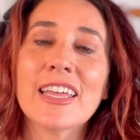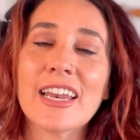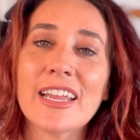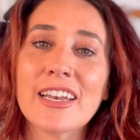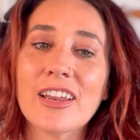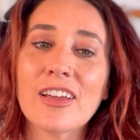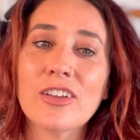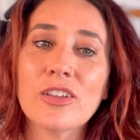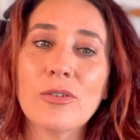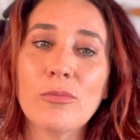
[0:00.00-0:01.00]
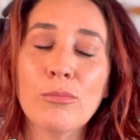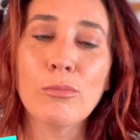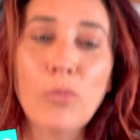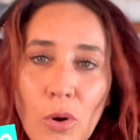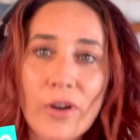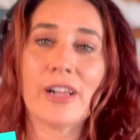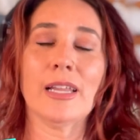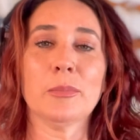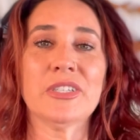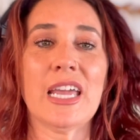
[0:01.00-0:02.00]
then more
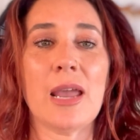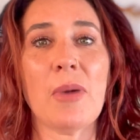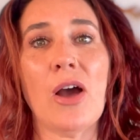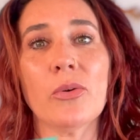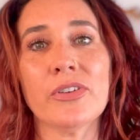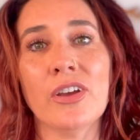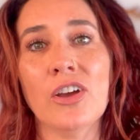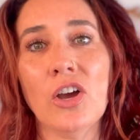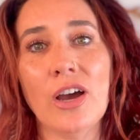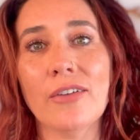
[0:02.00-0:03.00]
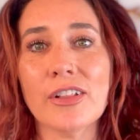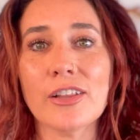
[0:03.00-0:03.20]
clips came out of The